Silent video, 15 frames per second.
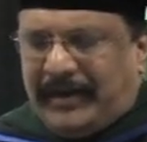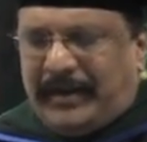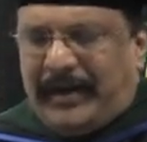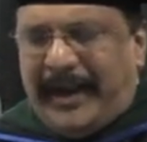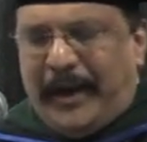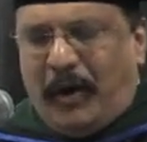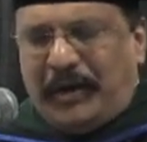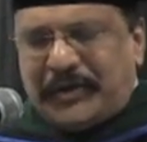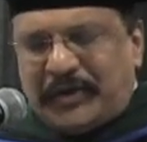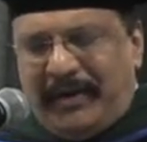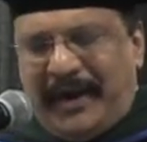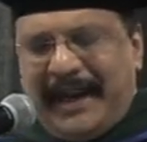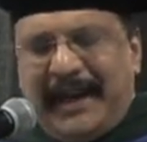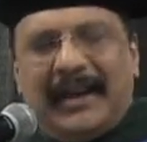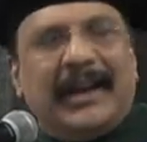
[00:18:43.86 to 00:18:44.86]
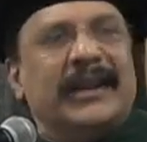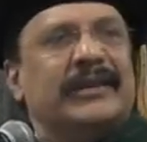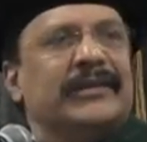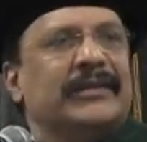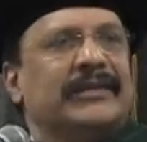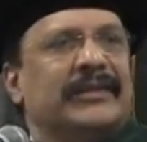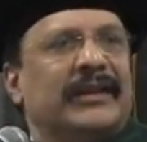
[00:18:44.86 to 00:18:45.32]
Now, I also
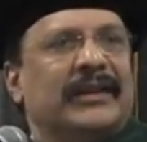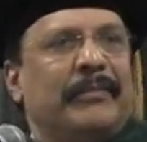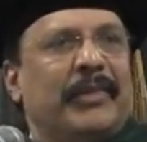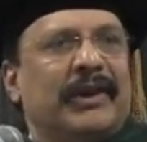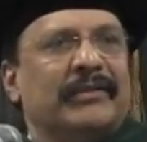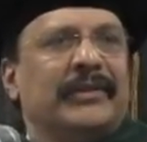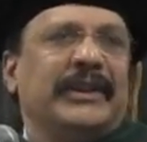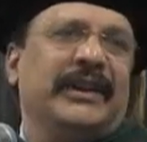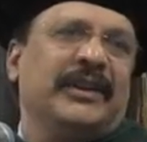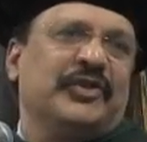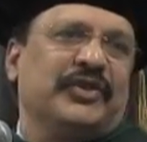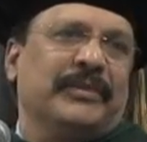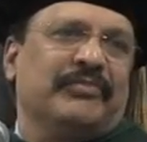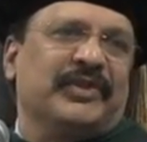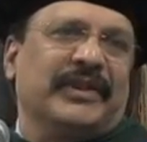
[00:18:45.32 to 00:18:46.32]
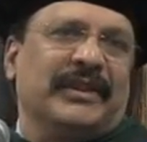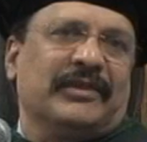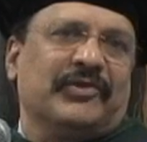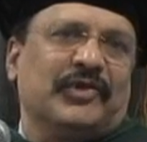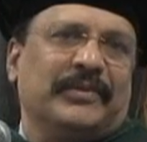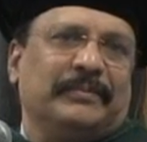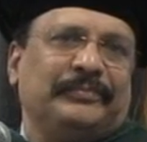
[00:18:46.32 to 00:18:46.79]
highlighted about leadership
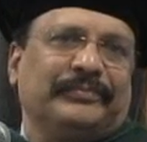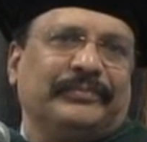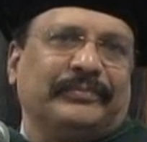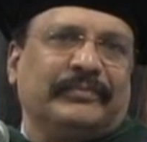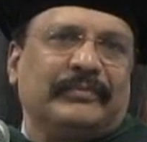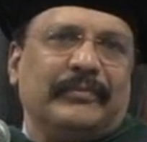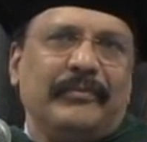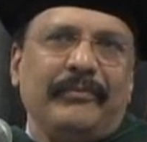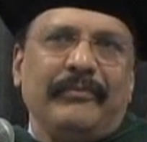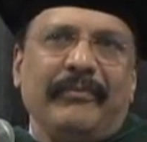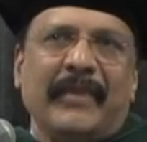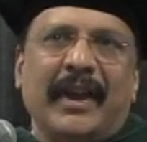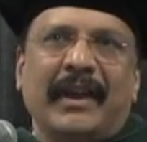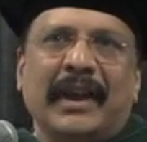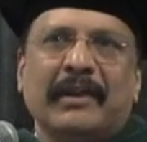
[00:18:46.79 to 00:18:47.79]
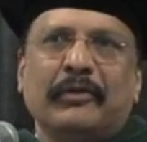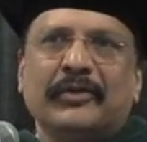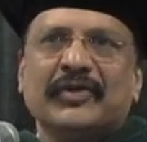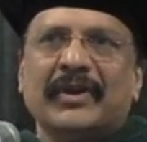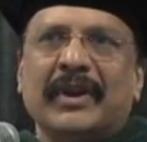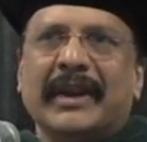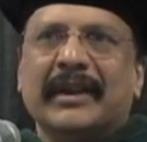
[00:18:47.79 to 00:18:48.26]
skills. Now, it
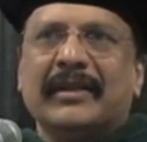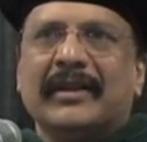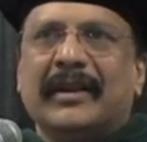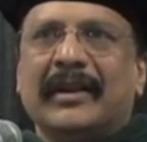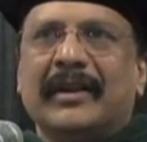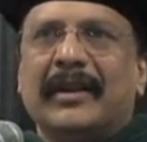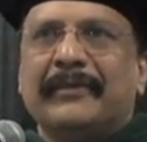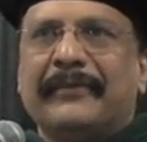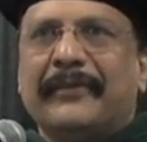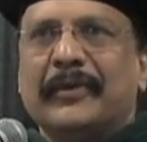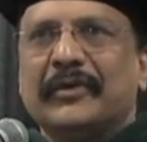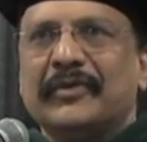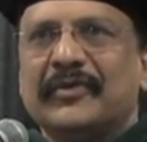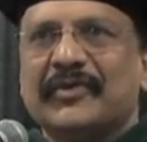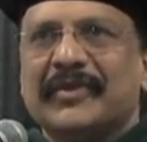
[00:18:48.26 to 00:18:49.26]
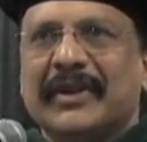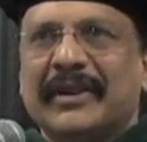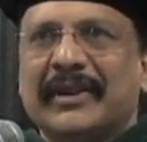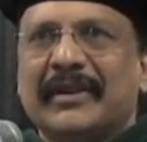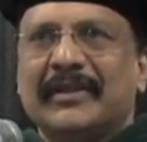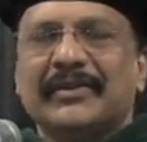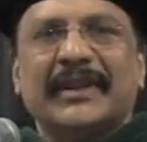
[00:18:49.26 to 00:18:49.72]
looks like Afroz
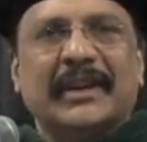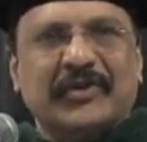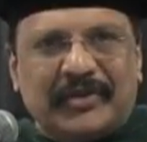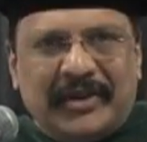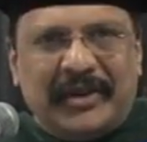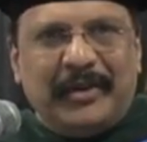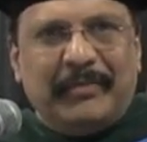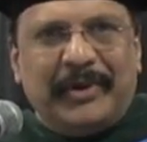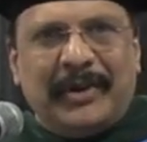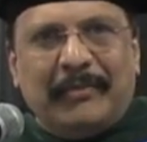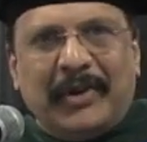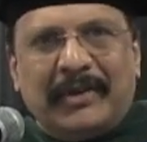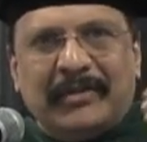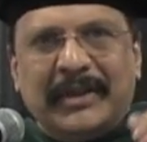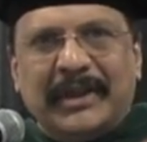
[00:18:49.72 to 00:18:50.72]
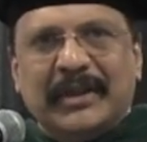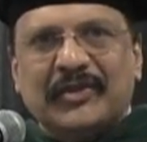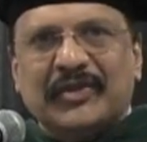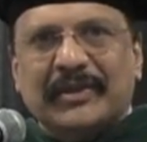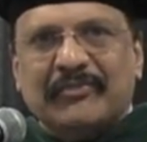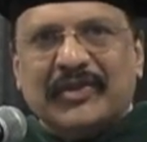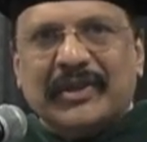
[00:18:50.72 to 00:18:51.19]
touched a little bit about
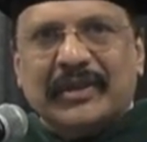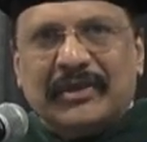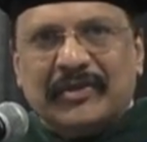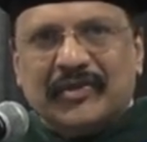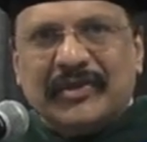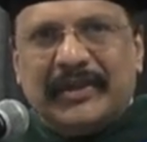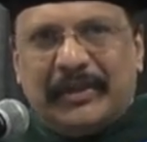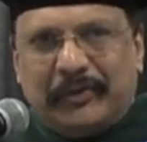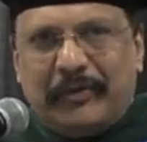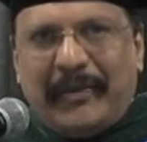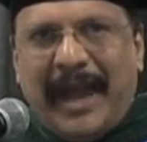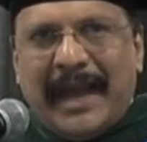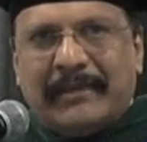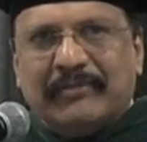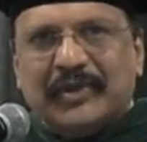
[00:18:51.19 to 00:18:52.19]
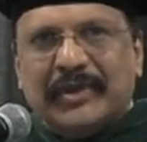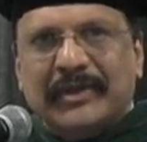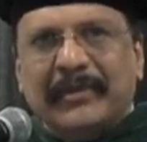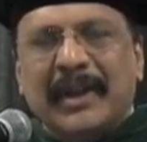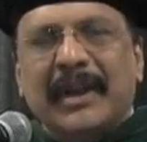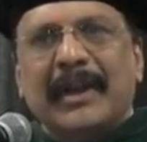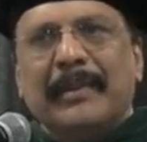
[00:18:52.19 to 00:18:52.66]
leadership skills through
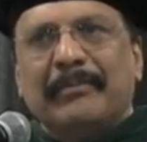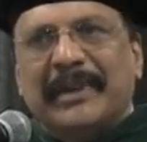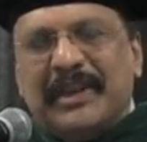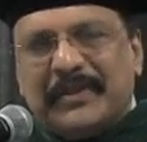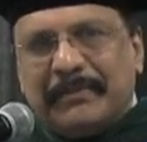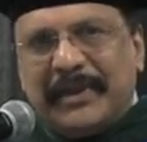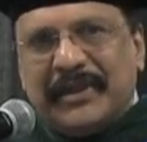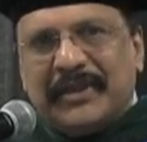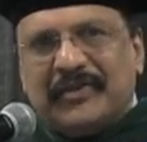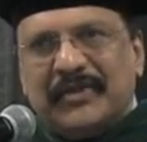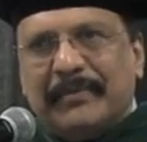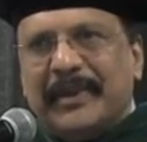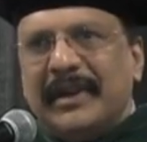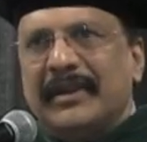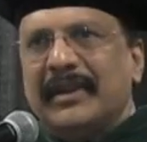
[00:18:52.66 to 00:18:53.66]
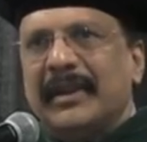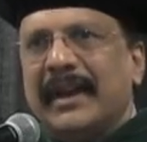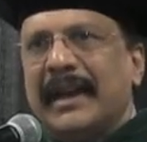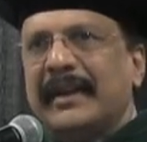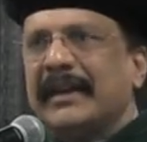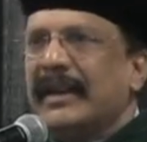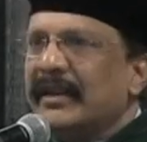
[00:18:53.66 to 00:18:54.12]
AMSA. Please participate in
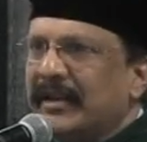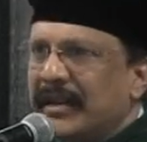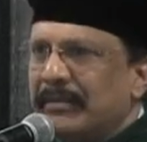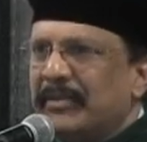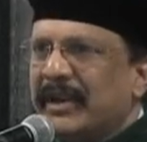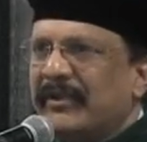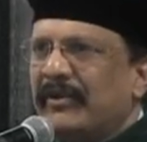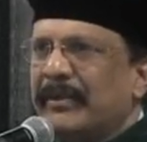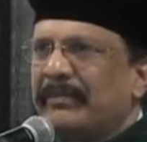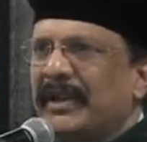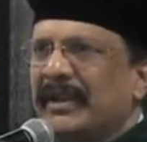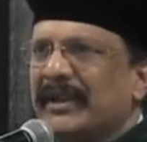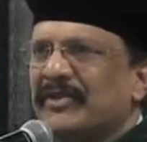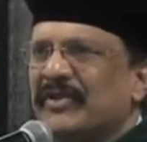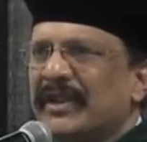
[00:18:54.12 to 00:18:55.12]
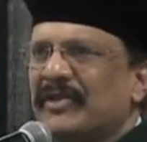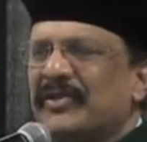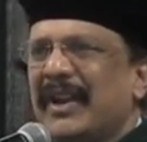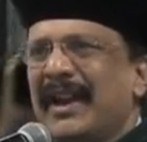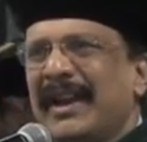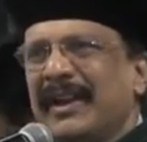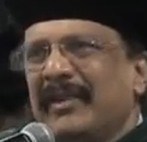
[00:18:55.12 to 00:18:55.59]
that and keep developing these skills.
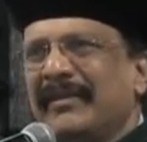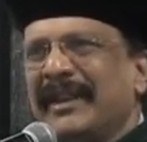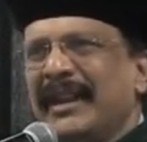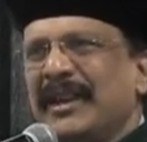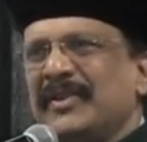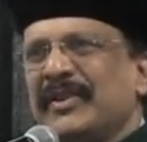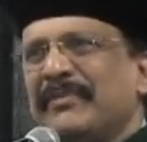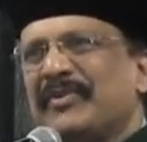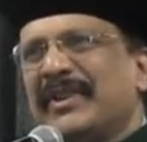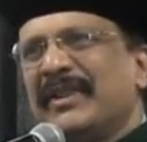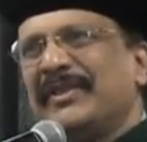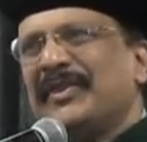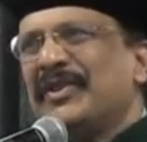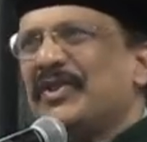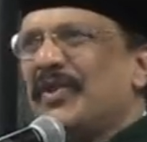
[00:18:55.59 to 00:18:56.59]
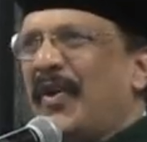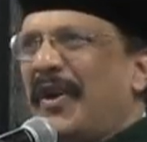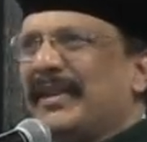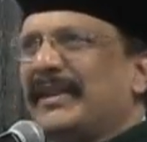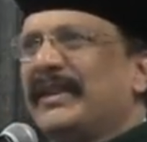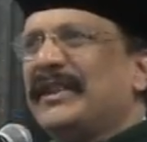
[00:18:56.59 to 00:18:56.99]
Now, leadership skills is not